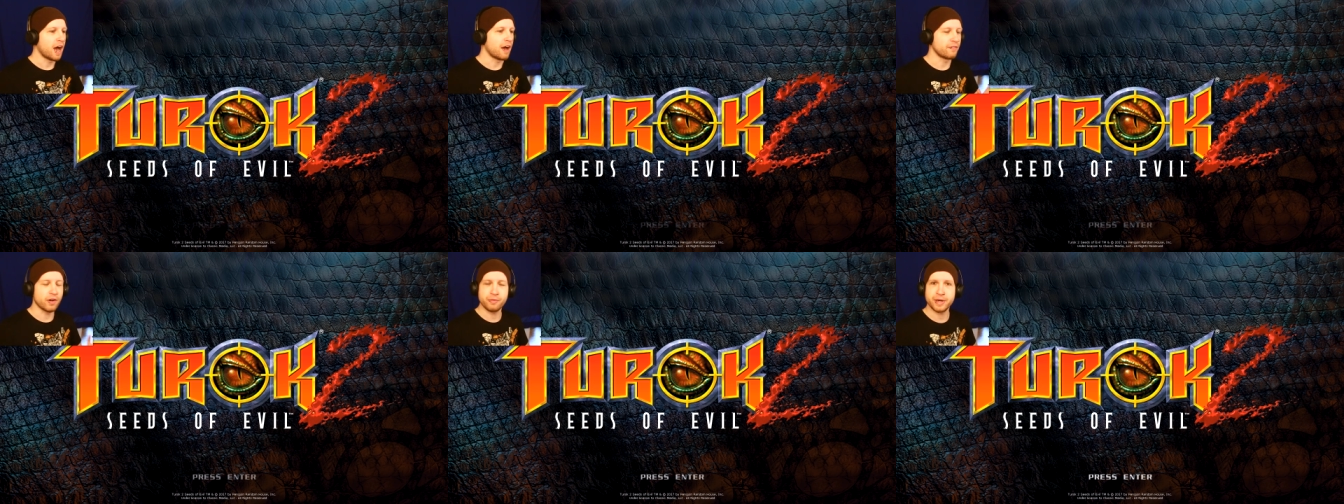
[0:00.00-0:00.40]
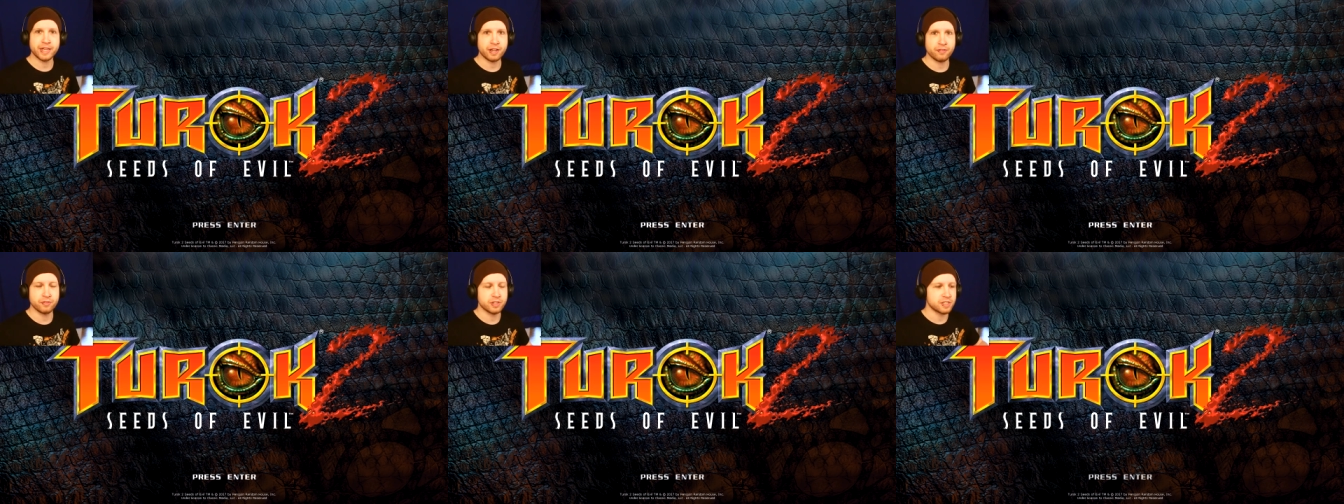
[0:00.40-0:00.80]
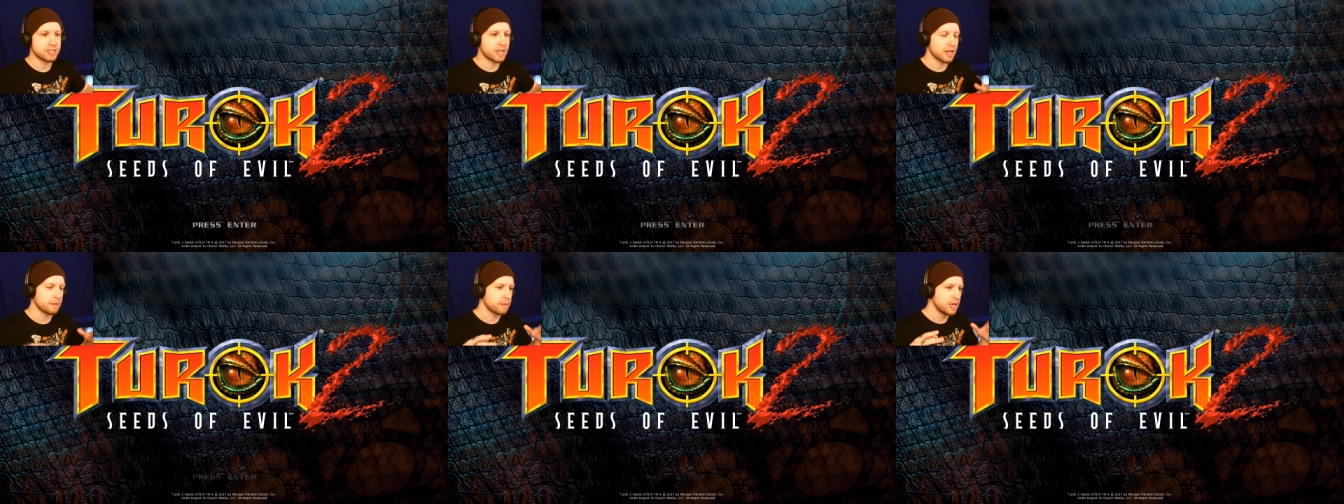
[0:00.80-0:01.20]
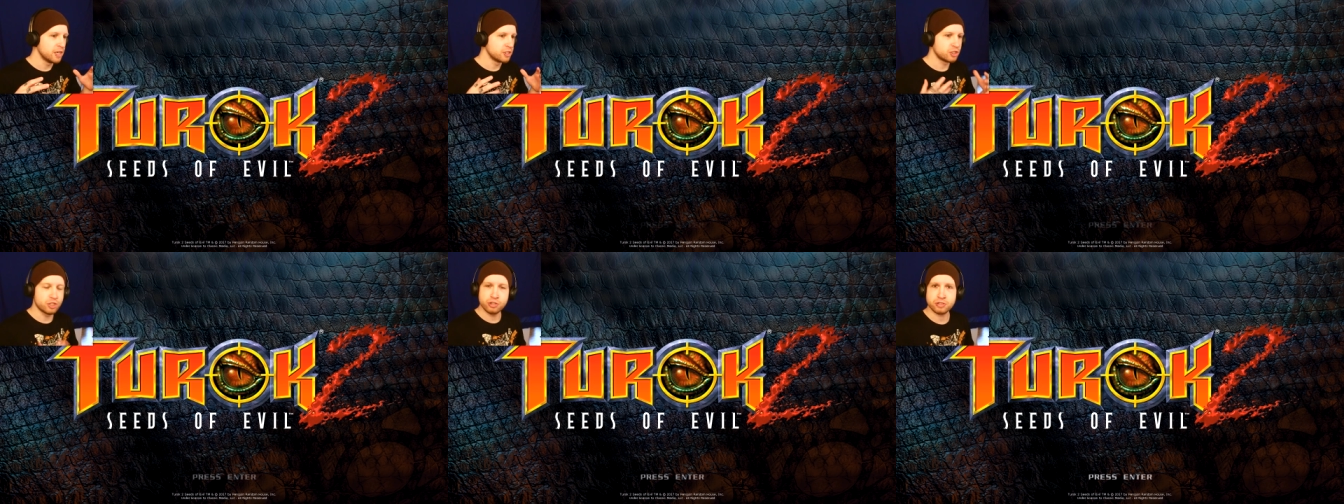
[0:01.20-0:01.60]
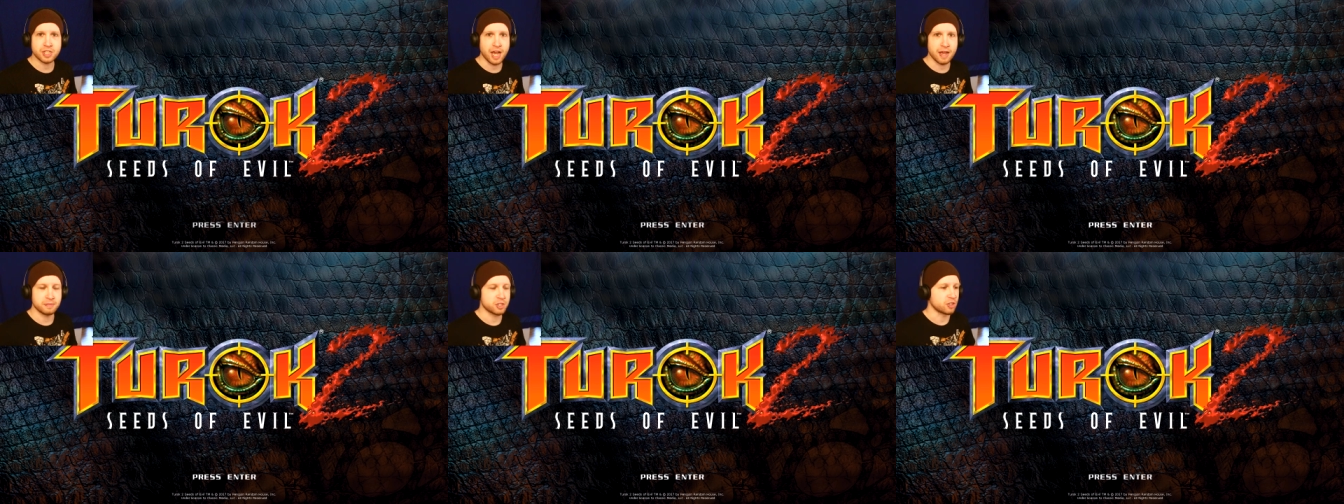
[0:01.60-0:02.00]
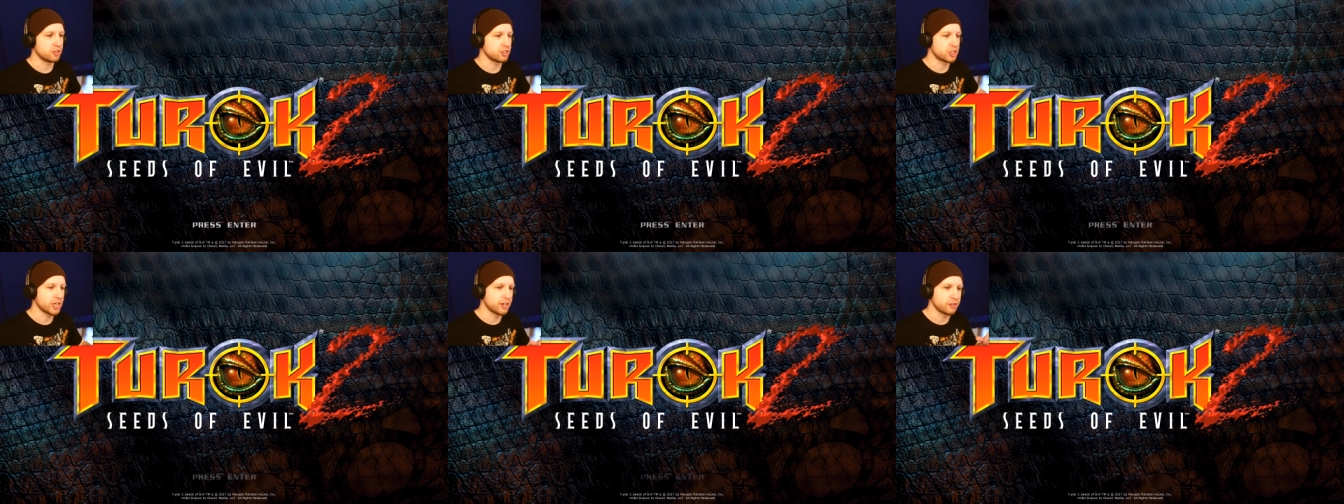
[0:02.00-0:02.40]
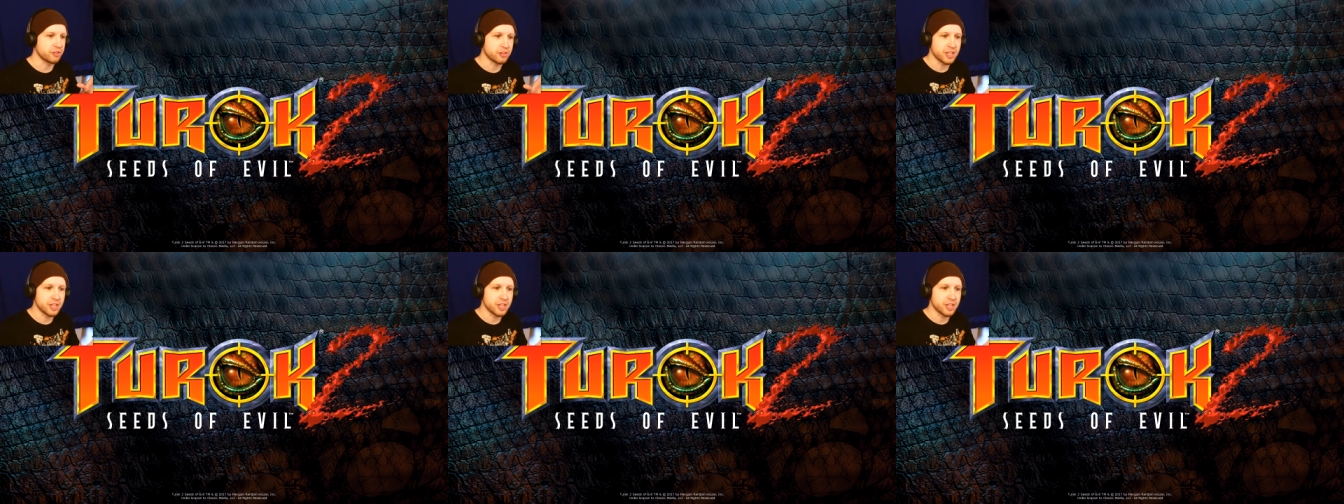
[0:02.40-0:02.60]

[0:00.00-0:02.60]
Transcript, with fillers: I've already covered this game two times on the channel.